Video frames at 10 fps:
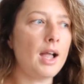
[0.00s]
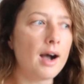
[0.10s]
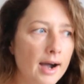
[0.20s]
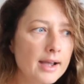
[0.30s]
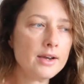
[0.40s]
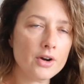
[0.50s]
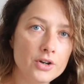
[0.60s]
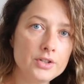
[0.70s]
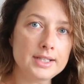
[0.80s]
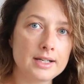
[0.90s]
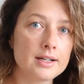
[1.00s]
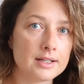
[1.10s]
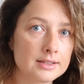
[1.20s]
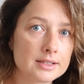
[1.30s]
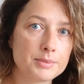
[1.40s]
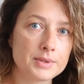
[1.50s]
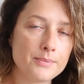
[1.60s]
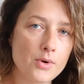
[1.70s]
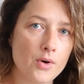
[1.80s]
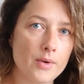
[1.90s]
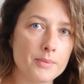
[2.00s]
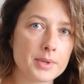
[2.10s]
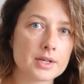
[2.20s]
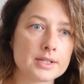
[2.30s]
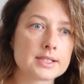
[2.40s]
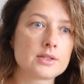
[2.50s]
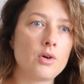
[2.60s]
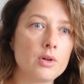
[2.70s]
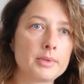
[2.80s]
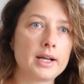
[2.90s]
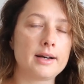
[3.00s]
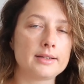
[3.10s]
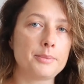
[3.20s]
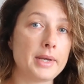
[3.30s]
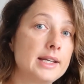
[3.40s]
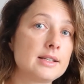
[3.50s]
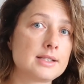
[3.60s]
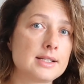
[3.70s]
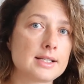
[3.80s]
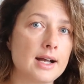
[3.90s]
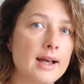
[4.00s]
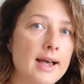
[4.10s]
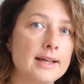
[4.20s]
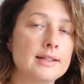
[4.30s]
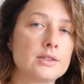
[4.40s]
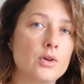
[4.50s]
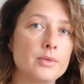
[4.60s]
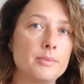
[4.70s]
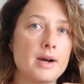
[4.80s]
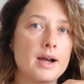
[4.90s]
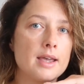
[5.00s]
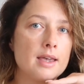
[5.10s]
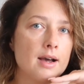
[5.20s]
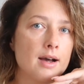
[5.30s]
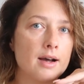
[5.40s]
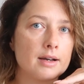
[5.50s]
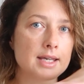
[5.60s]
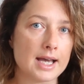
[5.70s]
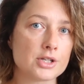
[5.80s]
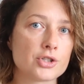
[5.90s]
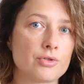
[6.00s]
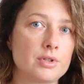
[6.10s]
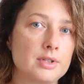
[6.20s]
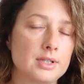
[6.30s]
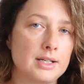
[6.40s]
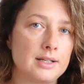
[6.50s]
I earn there a little bit more because all my other penalties are added on my casual